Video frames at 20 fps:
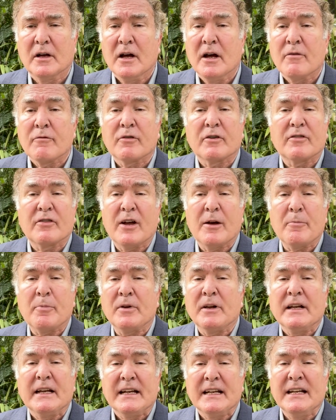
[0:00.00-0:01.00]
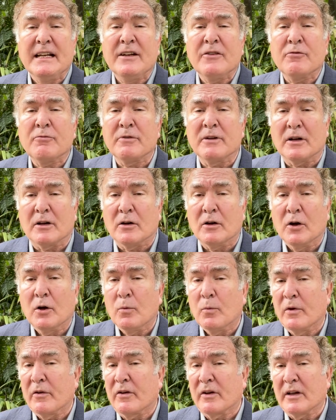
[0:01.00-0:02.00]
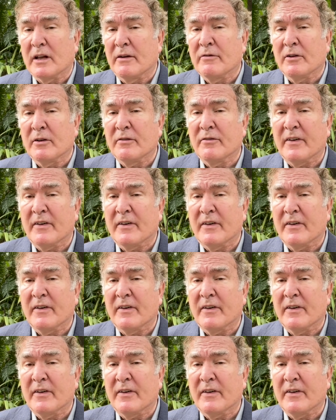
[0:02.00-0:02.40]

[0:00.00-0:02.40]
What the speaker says: For example, in Israel, where the level